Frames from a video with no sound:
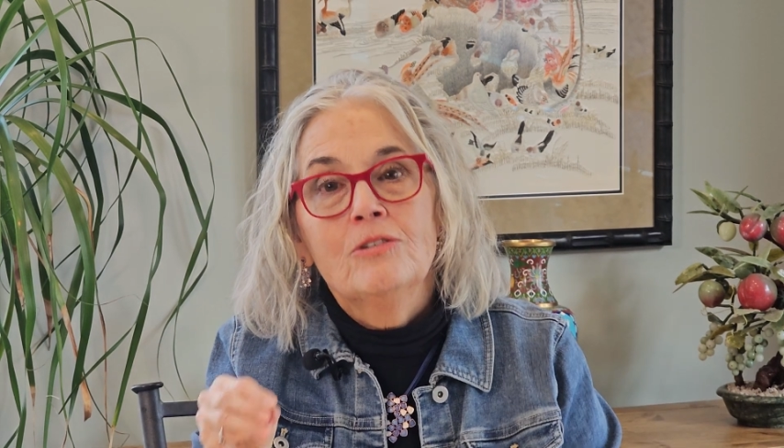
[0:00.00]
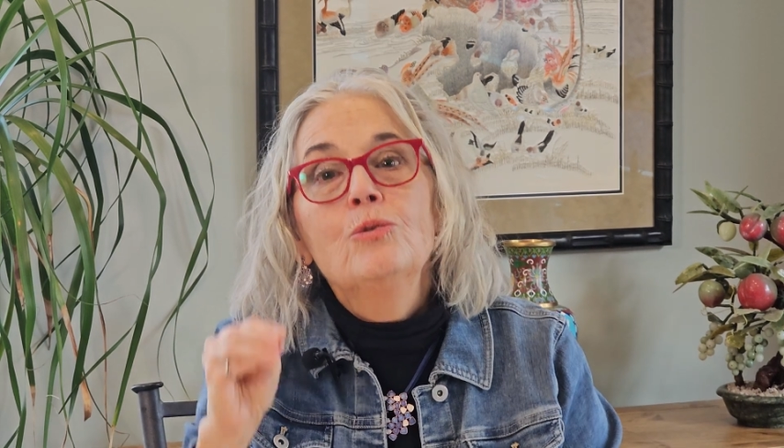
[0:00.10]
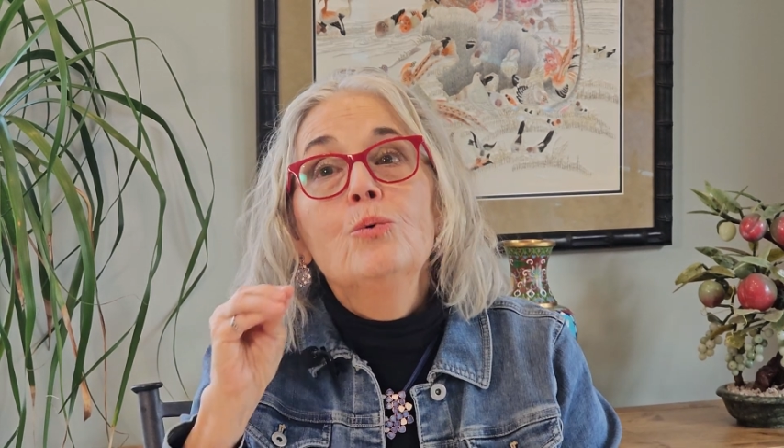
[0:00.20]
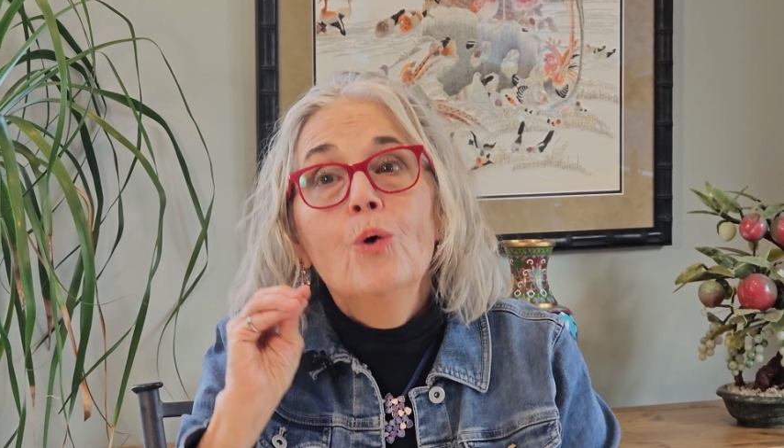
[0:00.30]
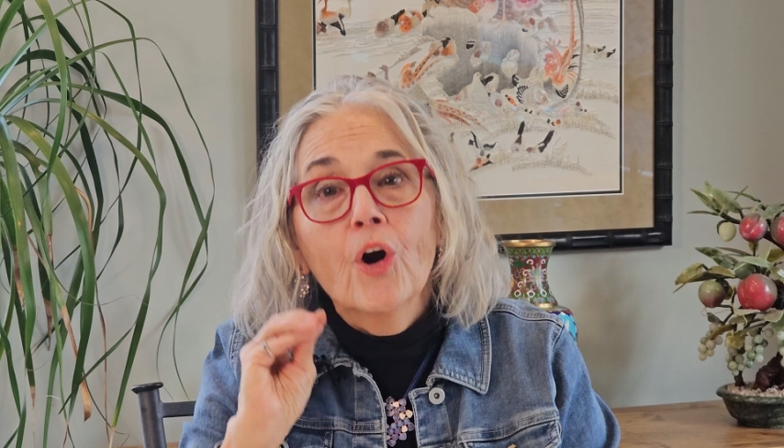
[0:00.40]

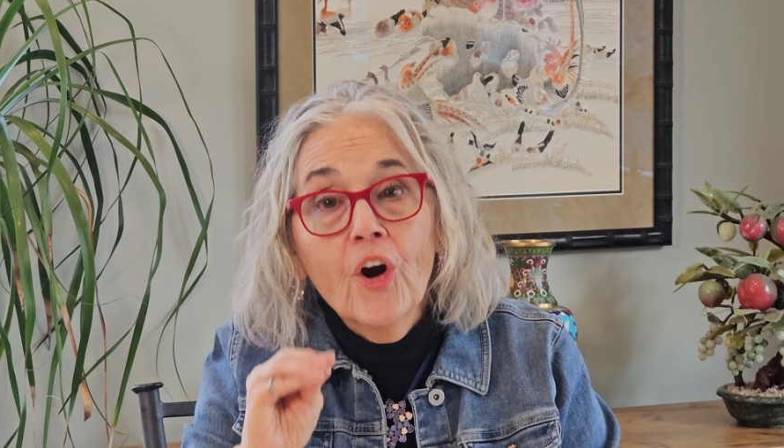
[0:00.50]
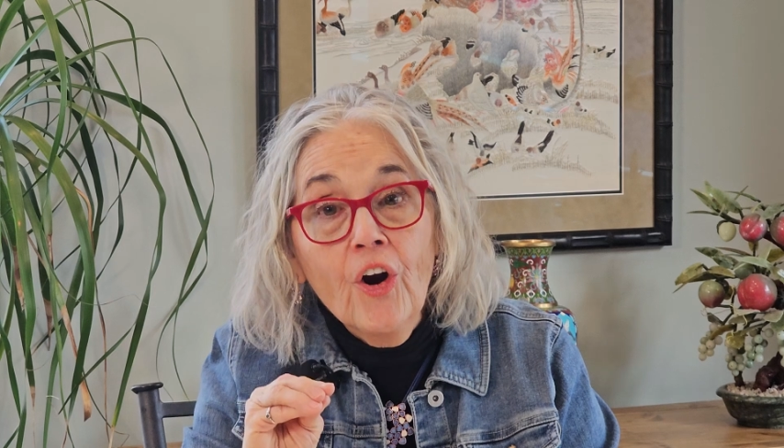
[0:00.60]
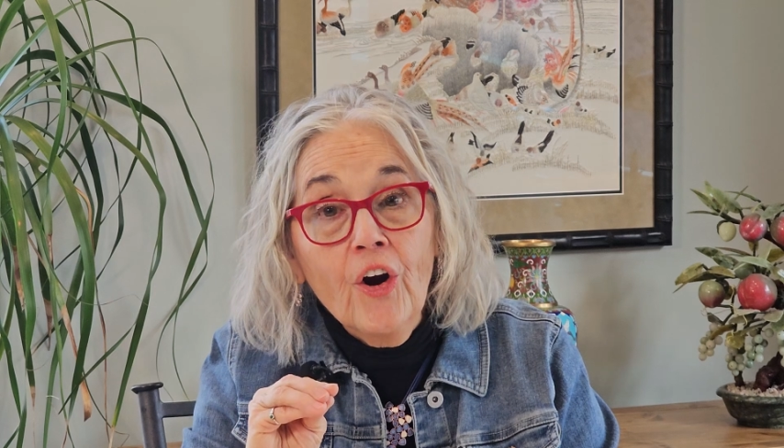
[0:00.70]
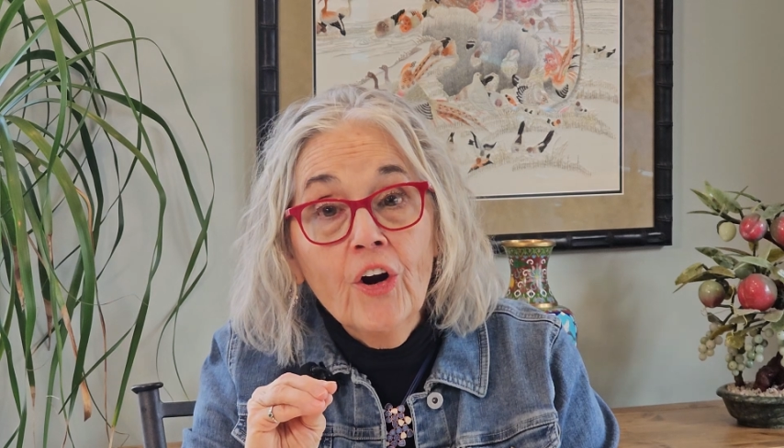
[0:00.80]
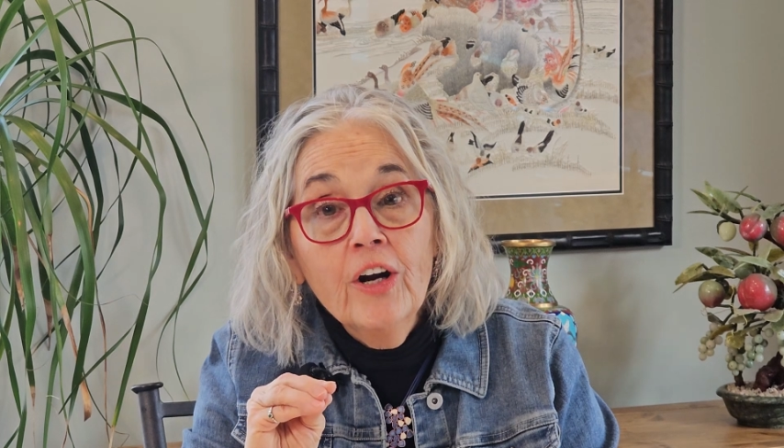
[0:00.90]
to
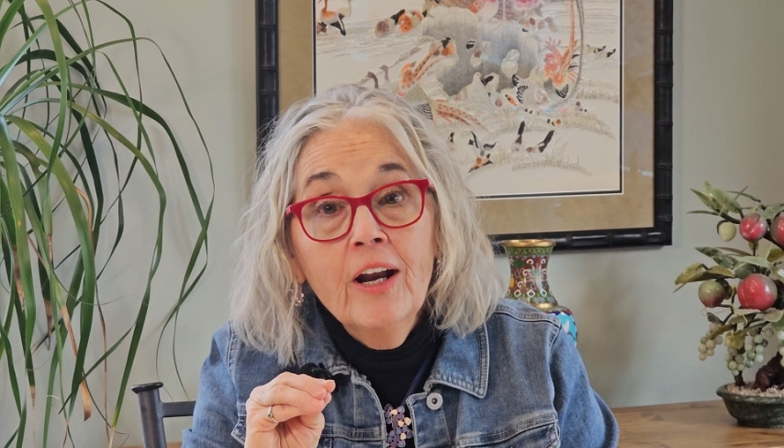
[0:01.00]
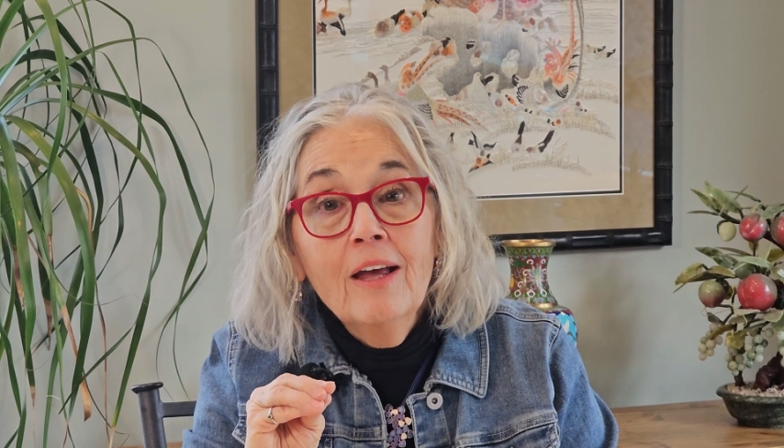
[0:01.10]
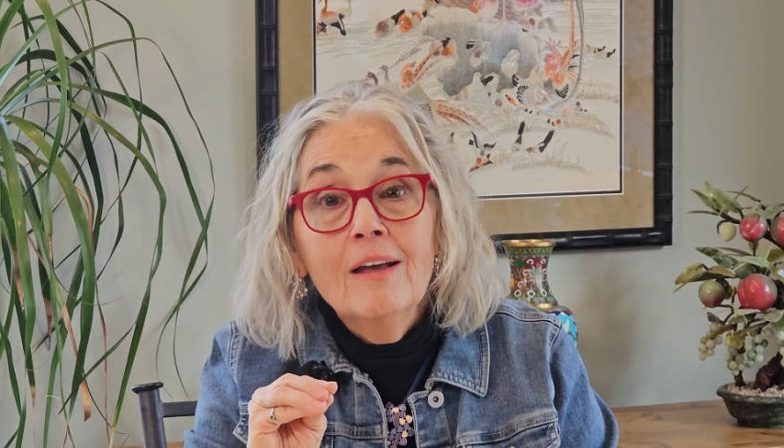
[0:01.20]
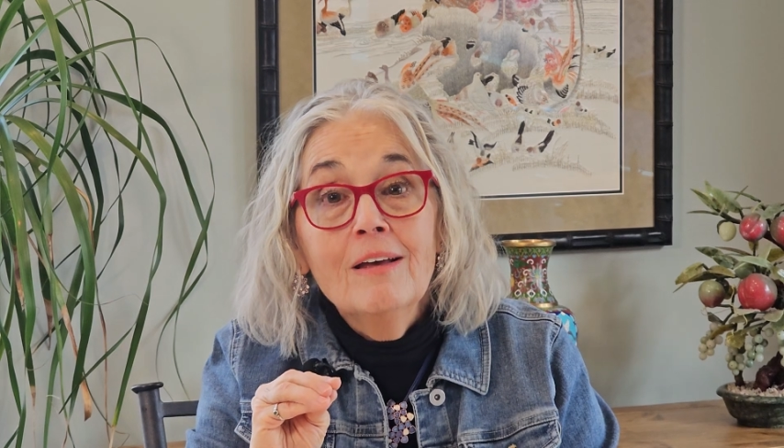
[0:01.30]
earn